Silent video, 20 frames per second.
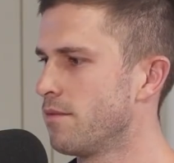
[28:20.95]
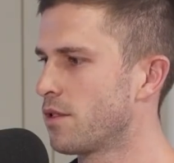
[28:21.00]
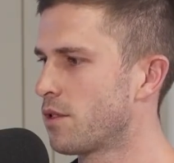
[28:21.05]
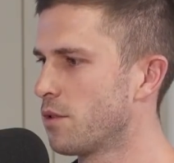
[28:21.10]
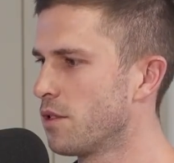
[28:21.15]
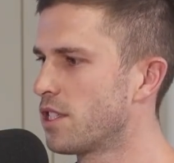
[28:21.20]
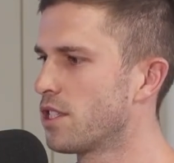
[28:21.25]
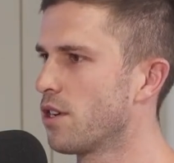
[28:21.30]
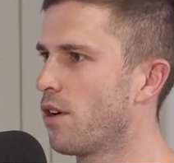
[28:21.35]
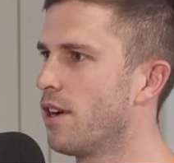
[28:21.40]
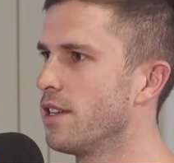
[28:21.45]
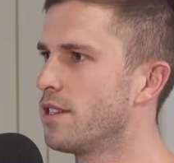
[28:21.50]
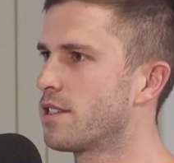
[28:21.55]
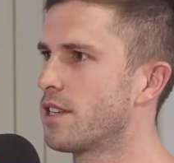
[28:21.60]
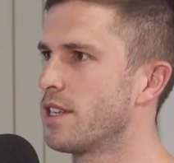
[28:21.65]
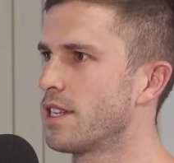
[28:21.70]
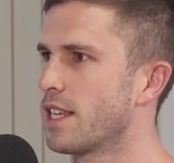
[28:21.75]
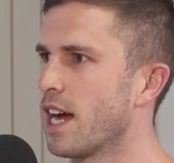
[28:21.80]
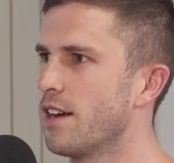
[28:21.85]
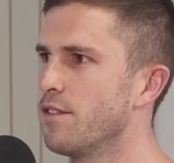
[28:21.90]
Good sides
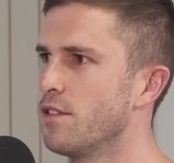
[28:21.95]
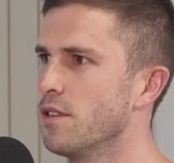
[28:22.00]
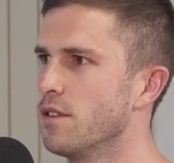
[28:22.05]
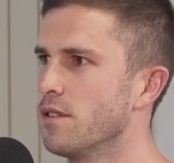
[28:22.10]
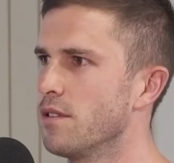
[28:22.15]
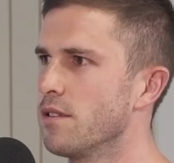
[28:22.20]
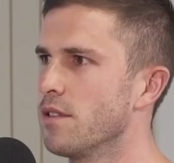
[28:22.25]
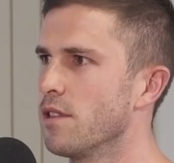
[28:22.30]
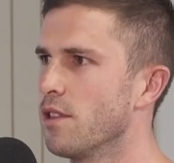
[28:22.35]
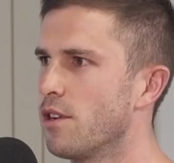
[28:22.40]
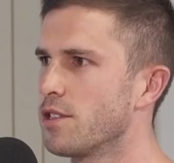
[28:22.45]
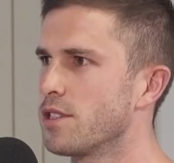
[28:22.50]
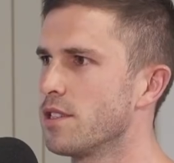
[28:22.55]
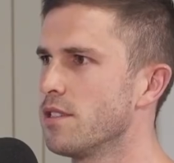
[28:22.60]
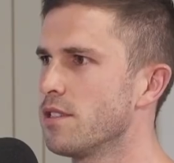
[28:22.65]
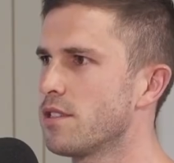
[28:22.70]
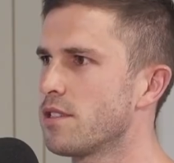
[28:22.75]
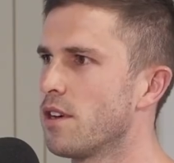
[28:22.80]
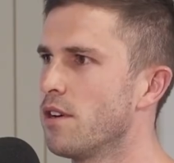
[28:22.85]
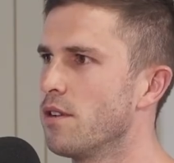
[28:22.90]
can cover
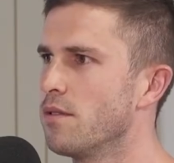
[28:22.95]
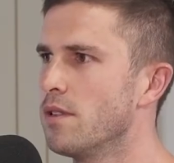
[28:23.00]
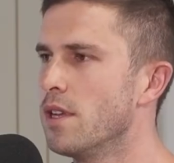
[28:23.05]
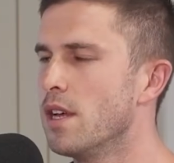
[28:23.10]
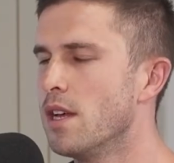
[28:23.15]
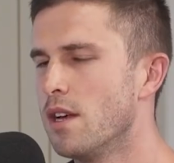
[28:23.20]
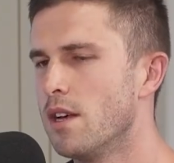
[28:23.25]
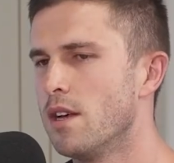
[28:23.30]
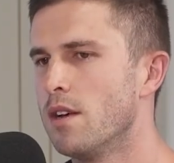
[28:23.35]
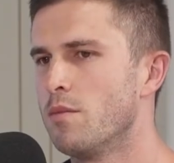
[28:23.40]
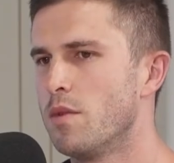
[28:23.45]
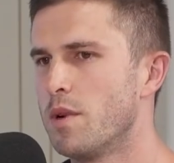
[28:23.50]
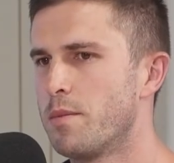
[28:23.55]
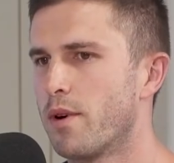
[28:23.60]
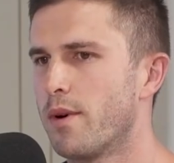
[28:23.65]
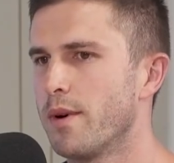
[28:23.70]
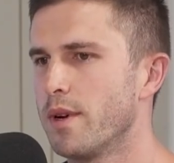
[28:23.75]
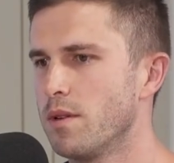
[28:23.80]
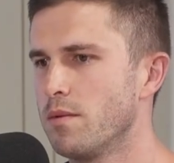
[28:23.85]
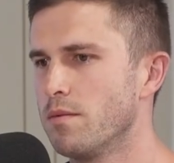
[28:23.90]
losses, so we
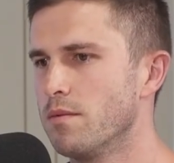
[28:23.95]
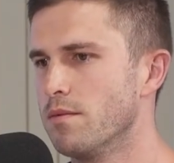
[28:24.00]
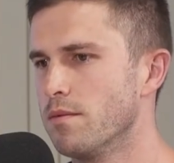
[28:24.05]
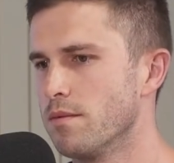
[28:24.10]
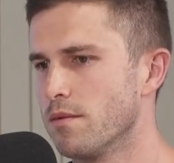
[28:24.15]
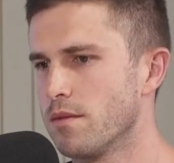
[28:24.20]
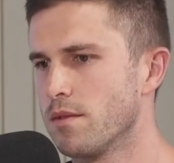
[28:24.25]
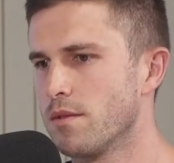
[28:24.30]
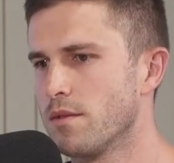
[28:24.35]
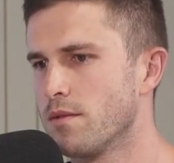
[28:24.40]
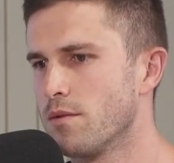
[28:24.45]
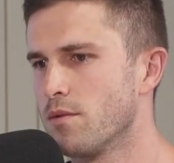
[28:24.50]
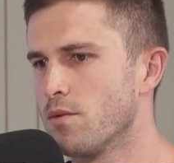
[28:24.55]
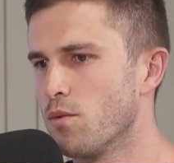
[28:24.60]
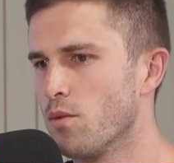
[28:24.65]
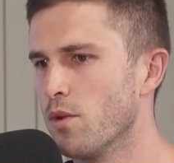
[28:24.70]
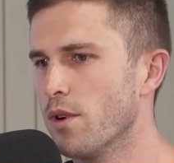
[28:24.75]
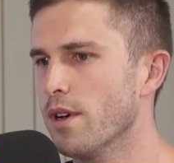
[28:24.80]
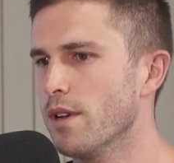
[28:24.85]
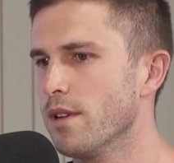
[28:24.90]
probably
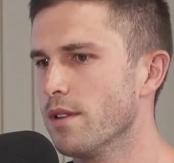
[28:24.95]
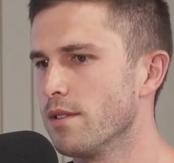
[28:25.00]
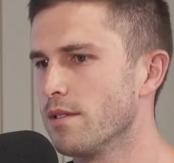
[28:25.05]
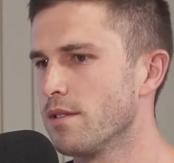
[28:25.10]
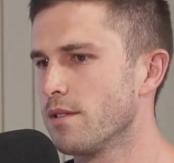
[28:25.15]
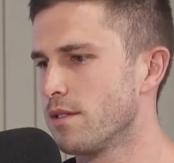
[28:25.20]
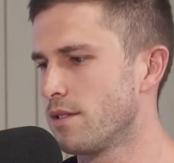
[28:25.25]
weren't...